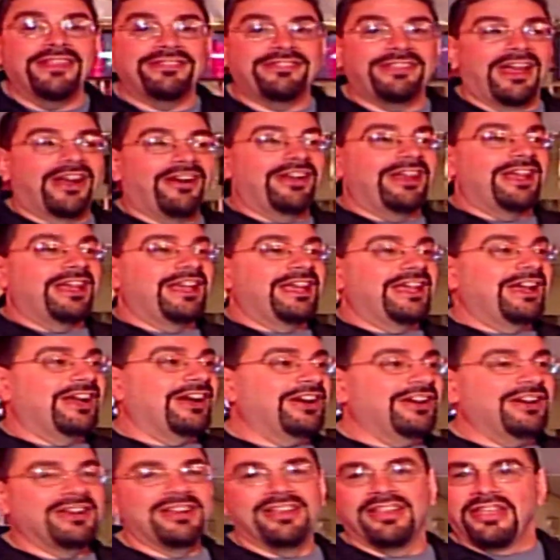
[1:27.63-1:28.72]
area here,
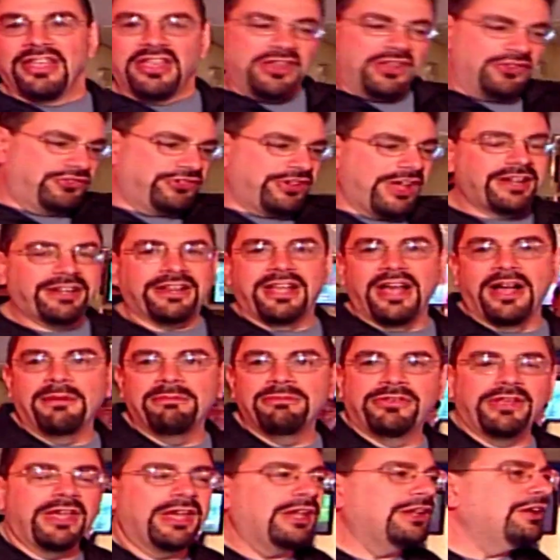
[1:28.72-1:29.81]
Jet comes
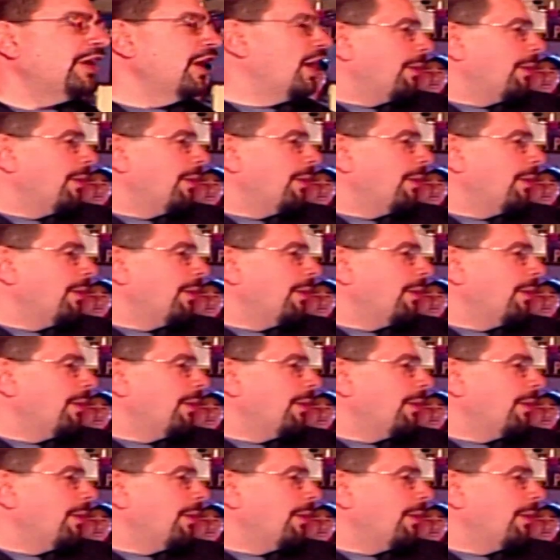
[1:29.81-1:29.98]
in, a